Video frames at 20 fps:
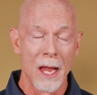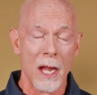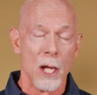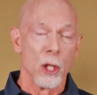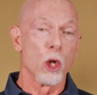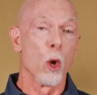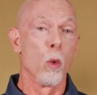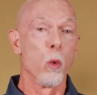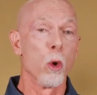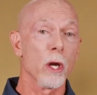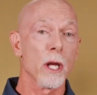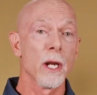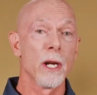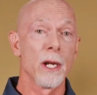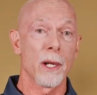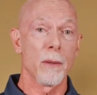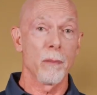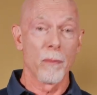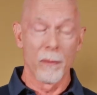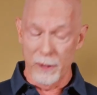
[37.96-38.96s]
So we're
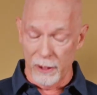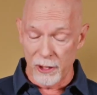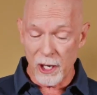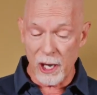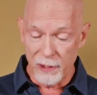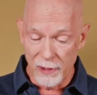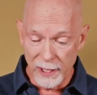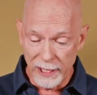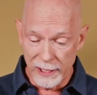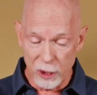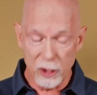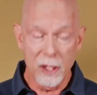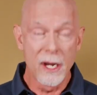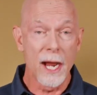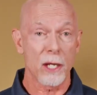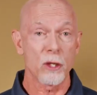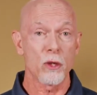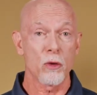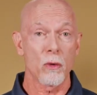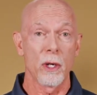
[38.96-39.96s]
going to take these
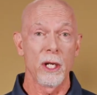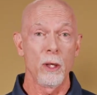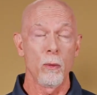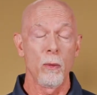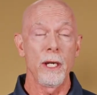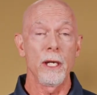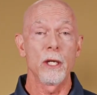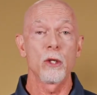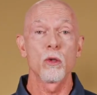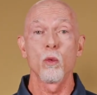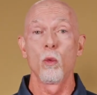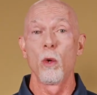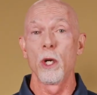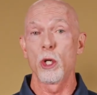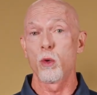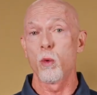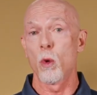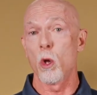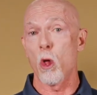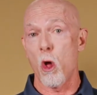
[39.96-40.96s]
next 3 weeks,
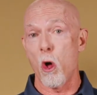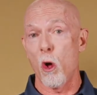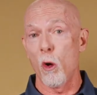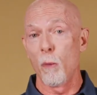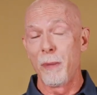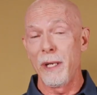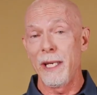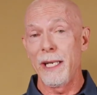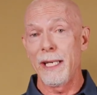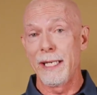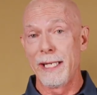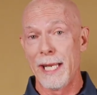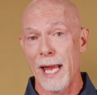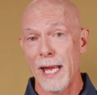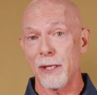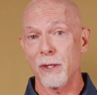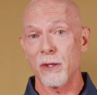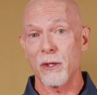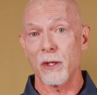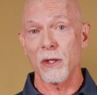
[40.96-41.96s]
which will all be
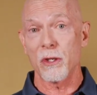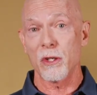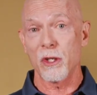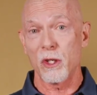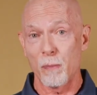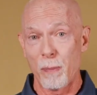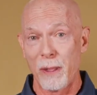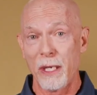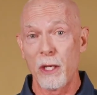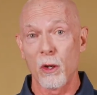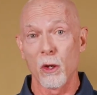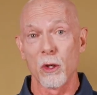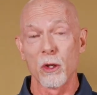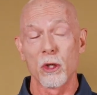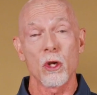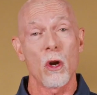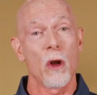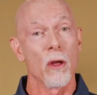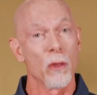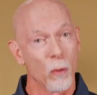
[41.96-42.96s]
guest
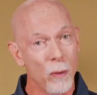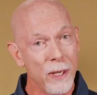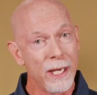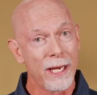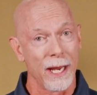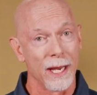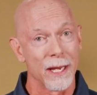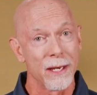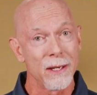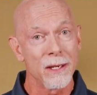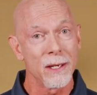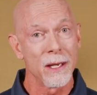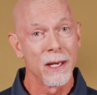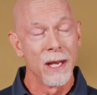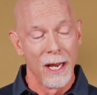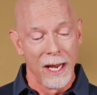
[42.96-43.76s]
speakers on the weekend,